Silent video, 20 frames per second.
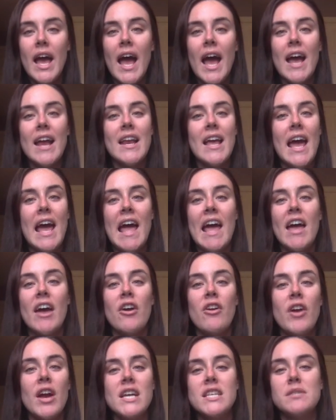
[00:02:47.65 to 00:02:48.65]
and
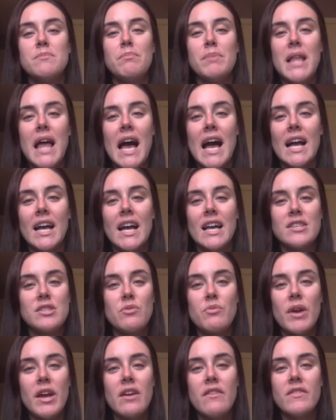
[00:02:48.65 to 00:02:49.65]
hair as black as a
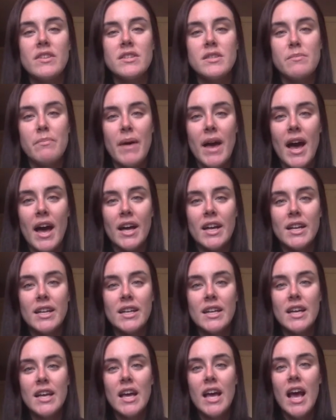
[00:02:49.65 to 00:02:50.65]
raven's back.
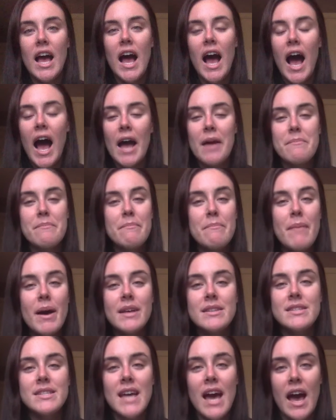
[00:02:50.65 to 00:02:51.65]
I
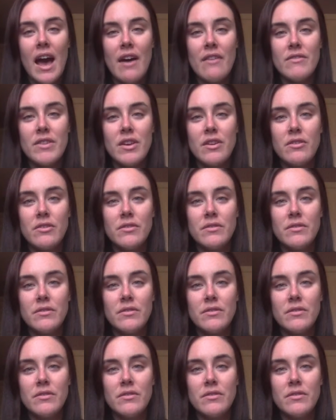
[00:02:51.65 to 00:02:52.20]
must have you."